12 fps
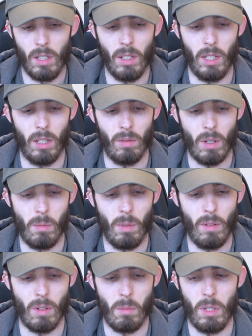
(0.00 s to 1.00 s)
like if
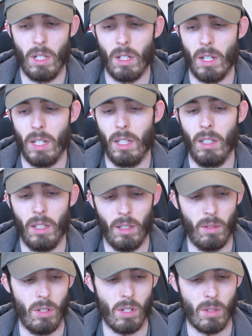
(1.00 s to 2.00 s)
I'm deer hunting,
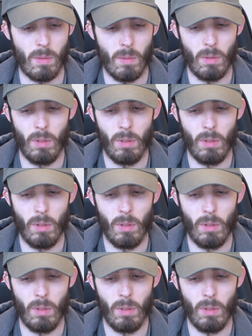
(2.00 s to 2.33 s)
just